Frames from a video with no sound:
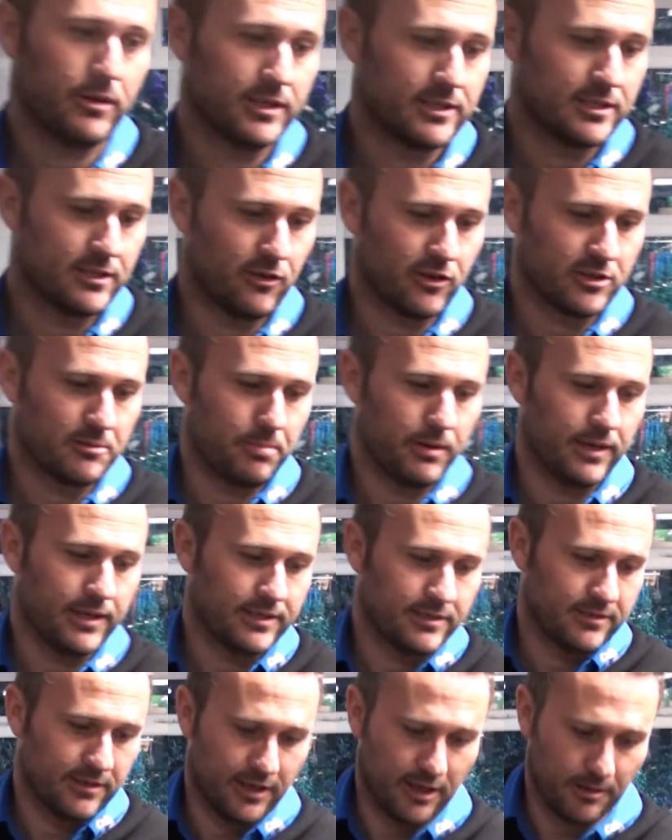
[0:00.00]
it's a nice
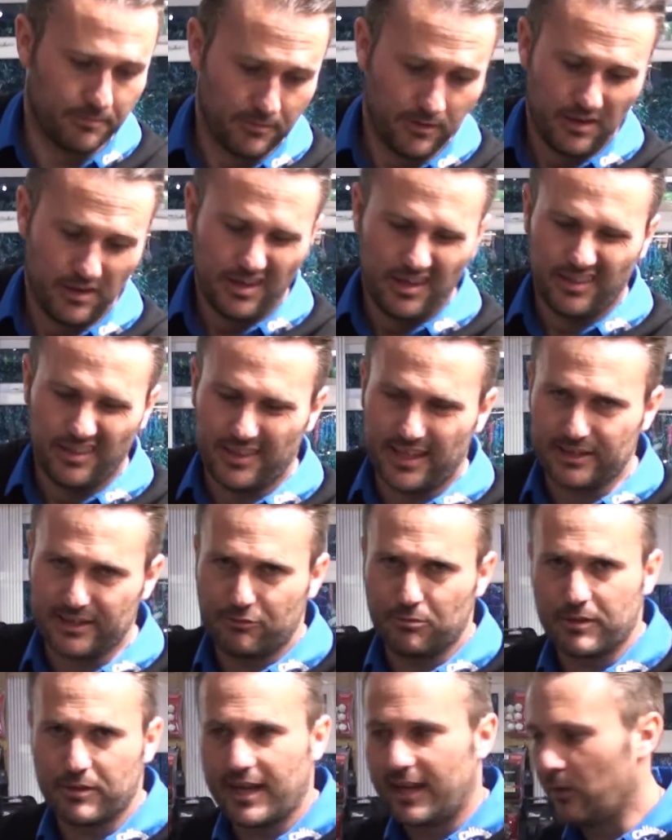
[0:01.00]
piece, and that's
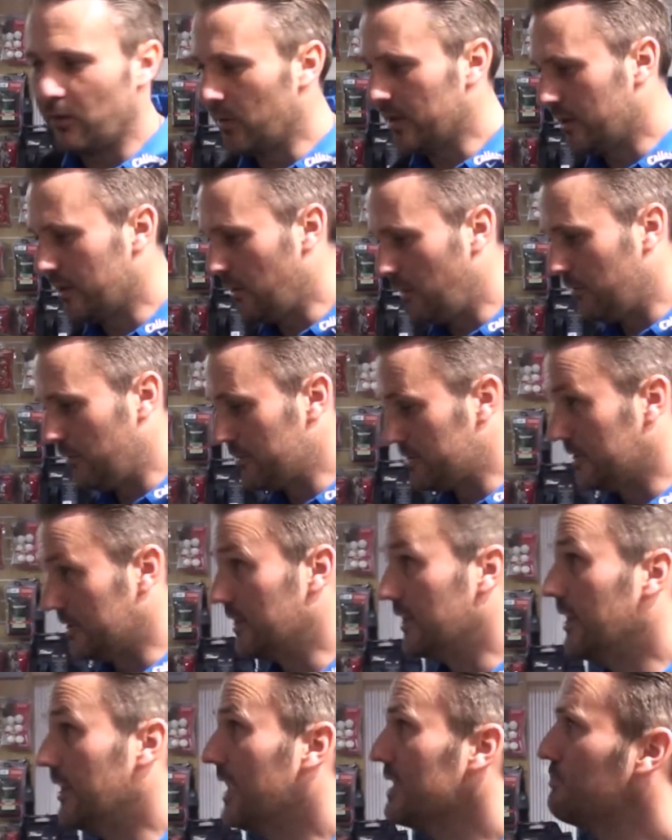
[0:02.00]
from Callaway Golf. So
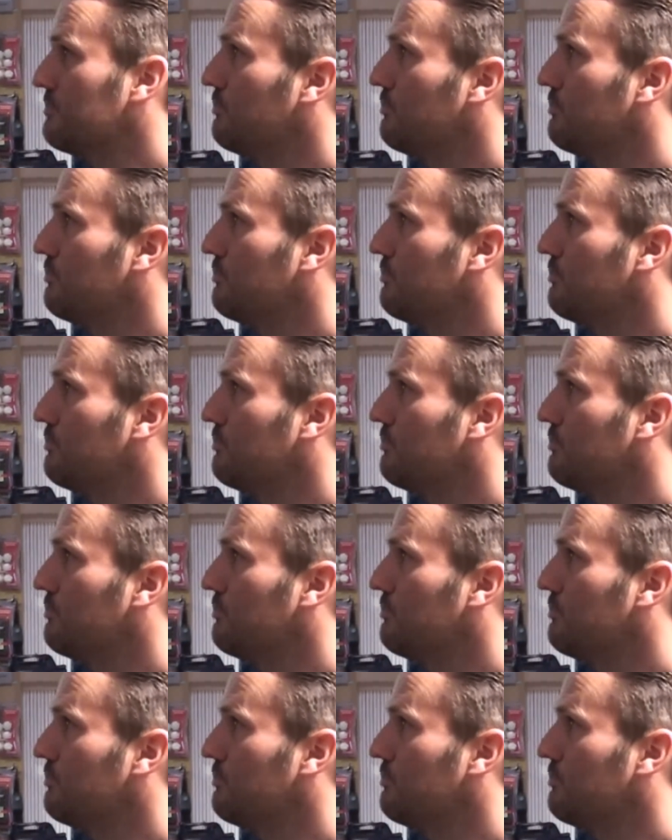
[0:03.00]
that's